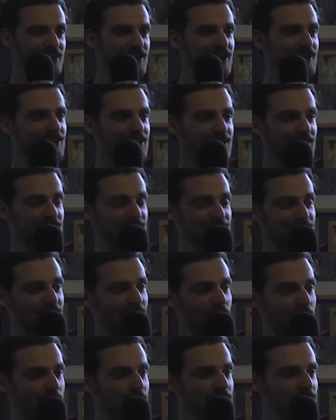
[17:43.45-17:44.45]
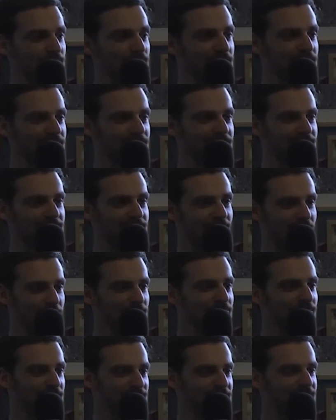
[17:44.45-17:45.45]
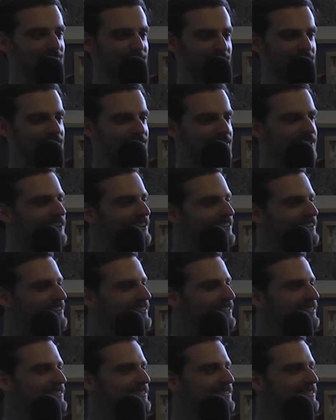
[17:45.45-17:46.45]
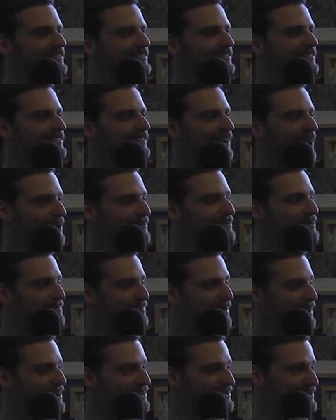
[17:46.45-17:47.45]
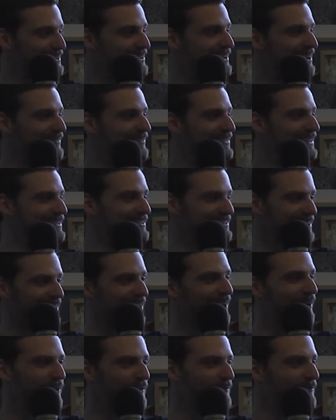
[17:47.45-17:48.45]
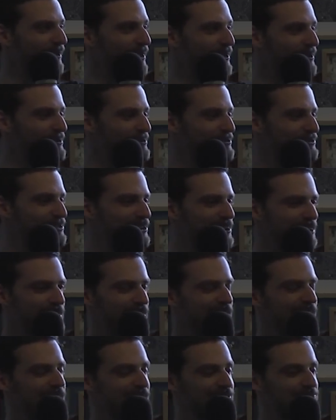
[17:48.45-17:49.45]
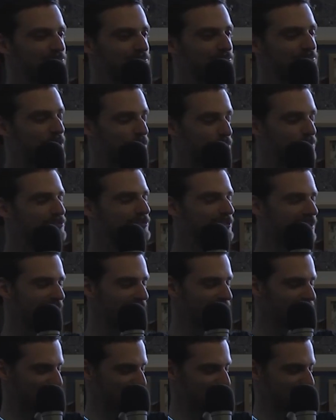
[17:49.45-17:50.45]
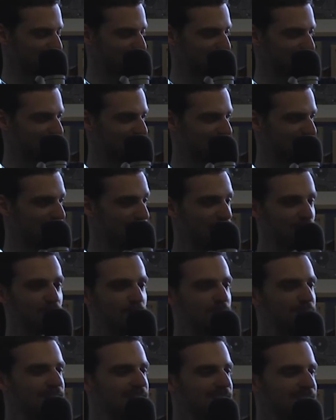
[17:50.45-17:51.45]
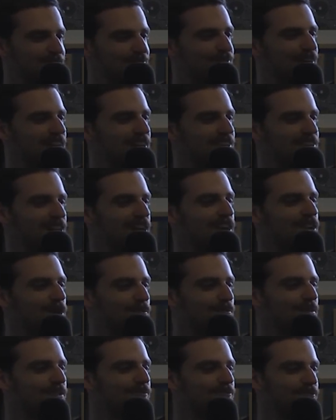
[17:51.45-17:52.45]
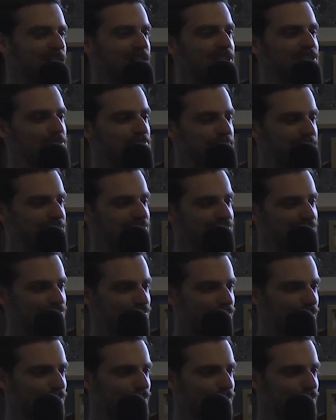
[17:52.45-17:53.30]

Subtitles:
It's like I'm like the invader. I'm the person coming into our world and causing chaos. I will be the invader and I will invade the pisser's world.